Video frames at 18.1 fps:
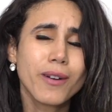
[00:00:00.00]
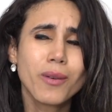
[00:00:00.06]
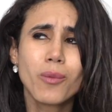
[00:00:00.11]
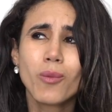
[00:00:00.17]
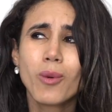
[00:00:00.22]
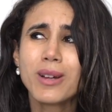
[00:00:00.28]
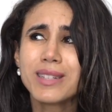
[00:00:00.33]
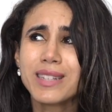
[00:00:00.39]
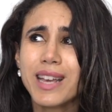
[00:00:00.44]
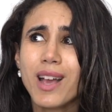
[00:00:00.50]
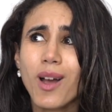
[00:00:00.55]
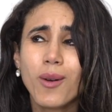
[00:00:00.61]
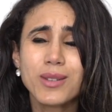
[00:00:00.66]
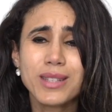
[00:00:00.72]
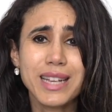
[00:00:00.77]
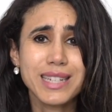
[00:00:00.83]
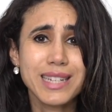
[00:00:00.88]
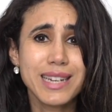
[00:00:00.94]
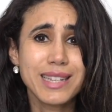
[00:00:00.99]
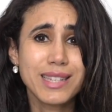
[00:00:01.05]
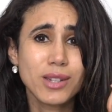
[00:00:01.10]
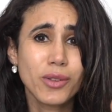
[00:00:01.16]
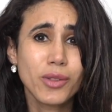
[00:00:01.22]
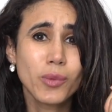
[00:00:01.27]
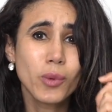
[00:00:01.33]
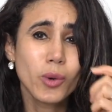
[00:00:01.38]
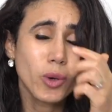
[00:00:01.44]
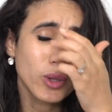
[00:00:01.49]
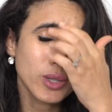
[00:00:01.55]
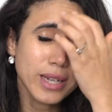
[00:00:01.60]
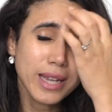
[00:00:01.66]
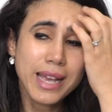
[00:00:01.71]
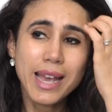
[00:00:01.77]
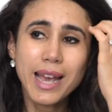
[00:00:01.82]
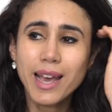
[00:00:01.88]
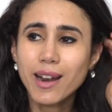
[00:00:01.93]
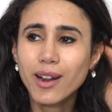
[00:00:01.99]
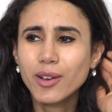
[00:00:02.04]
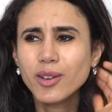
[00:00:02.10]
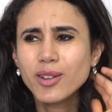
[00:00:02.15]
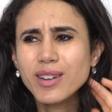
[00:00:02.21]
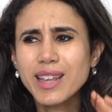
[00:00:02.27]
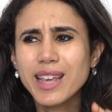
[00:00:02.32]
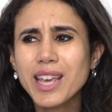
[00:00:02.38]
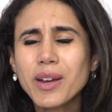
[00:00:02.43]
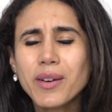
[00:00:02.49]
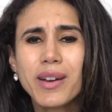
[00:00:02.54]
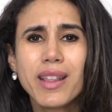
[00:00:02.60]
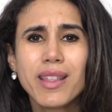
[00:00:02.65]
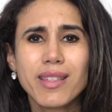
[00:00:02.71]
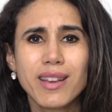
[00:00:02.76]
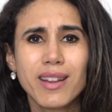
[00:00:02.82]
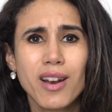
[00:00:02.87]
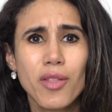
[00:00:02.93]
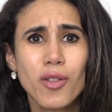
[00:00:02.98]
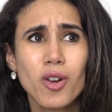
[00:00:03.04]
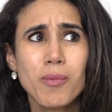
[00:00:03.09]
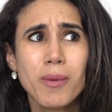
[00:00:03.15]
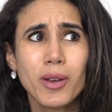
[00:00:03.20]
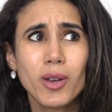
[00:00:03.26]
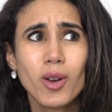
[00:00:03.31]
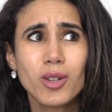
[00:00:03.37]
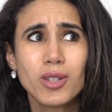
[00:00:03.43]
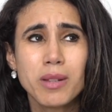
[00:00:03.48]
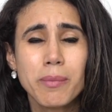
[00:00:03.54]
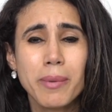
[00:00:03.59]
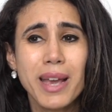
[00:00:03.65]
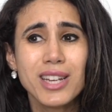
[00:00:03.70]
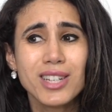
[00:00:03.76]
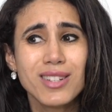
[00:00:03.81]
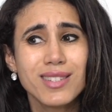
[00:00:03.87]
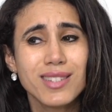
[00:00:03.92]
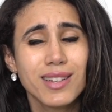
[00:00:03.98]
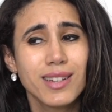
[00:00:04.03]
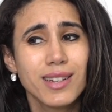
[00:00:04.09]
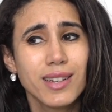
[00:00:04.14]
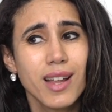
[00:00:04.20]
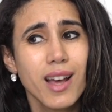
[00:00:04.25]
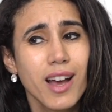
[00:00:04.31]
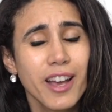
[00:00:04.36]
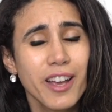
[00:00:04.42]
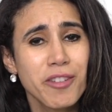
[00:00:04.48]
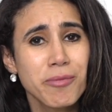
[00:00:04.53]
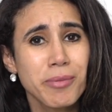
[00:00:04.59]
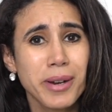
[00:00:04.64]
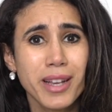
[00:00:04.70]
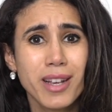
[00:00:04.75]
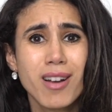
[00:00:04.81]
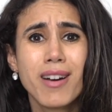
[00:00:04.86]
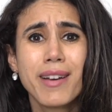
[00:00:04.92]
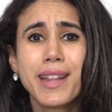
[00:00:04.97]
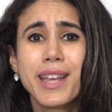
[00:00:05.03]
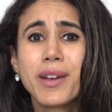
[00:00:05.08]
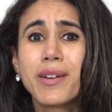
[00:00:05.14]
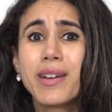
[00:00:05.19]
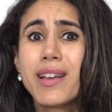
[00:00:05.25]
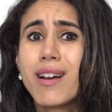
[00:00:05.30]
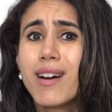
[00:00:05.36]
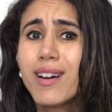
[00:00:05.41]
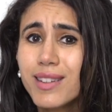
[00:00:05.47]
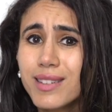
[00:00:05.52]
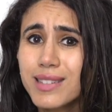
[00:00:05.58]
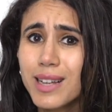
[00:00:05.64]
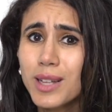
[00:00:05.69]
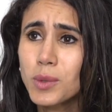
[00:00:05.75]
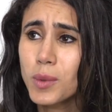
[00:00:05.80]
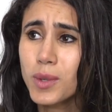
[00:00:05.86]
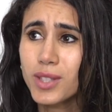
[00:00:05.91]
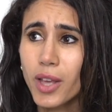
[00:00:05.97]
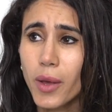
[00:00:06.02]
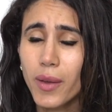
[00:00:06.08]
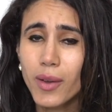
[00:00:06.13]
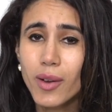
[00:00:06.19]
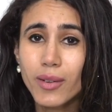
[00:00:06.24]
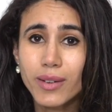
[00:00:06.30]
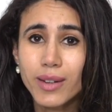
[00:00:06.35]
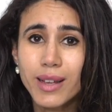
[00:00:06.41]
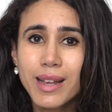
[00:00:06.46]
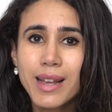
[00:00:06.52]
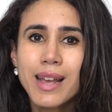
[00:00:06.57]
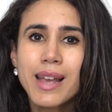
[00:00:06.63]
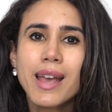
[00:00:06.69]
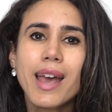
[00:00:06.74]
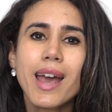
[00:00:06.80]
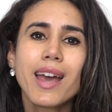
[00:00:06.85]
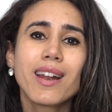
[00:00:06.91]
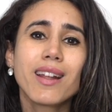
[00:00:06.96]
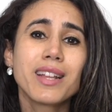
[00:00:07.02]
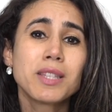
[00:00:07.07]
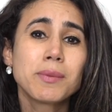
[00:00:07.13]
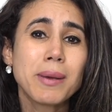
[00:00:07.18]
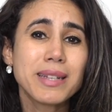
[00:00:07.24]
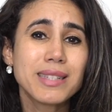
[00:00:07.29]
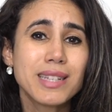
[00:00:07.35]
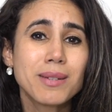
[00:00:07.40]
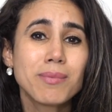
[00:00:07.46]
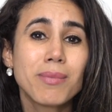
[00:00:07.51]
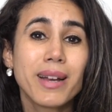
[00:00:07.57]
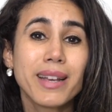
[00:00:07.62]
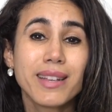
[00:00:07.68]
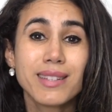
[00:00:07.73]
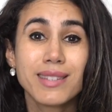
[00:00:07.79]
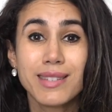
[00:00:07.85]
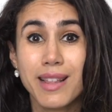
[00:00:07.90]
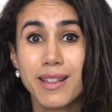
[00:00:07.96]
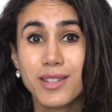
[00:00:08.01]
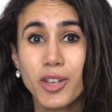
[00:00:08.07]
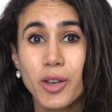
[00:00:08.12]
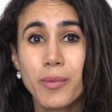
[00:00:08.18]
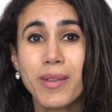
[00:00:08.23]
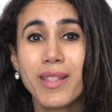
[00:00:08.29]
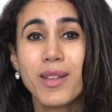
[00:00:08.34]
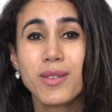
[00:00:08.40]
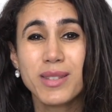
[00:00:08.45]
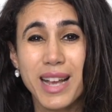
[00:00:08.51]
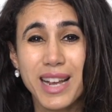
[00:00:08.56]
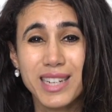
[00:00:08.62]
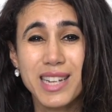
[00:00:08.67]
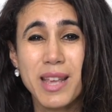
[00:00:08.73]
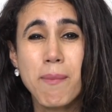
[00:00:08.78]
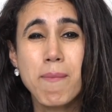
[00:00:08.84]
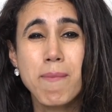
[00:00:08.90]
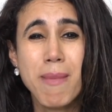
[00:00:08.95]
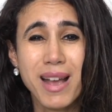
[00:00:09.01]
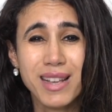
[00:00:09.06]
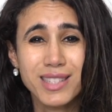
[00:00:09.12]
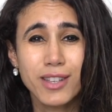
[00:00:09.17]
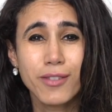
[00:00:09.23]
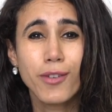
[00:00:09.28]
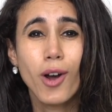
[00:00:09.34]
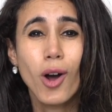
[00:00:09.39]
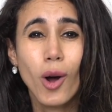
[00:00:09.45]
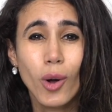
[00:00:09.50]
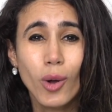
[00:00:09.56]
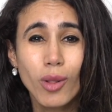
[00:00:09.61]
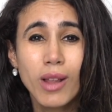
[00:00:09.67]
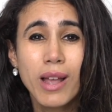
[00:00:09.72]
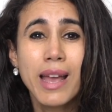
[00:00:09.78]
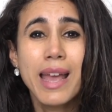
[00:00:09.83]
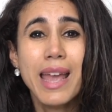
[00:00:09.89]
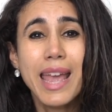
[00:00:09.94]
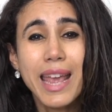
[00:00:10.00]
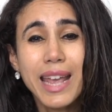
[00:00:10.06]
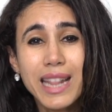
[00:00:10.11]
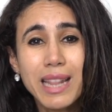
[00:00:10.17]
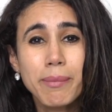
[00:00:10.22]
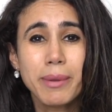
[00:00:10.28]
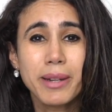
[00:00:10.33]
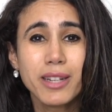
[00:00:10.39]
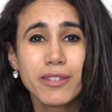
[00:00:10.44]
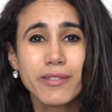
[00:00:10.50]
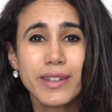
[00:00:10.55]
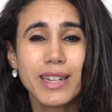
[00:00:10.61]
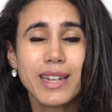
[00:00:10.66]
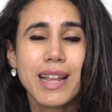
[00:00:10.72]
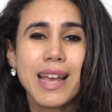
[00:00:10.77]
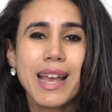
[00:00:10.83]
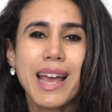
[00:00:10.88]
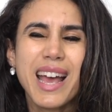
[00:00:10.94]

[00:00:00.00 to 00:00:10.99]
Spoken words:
One day I was actually listening on the ward and I couldn't hear anything. I thought, oh my gosh, the patient's alive, but I can't hear any heart sounds. What's going on? And I inspected my stethoscope and there was actually a massive hole in the middle of it.